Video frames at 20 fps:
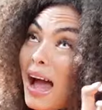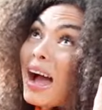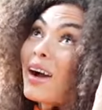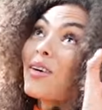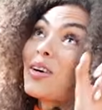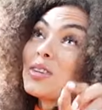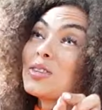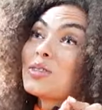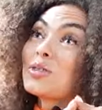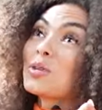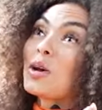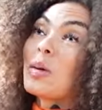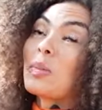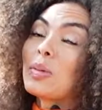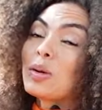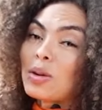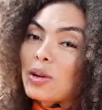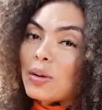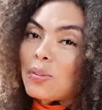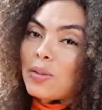I'm going to do a
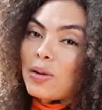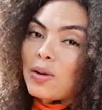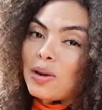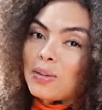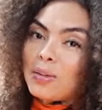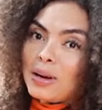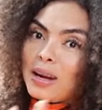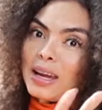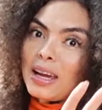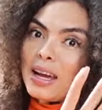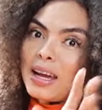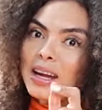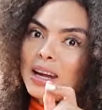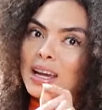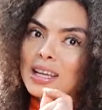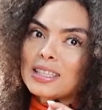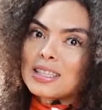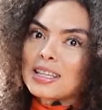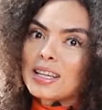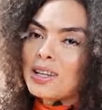video about it, but I
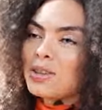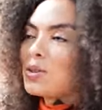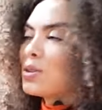cannot tell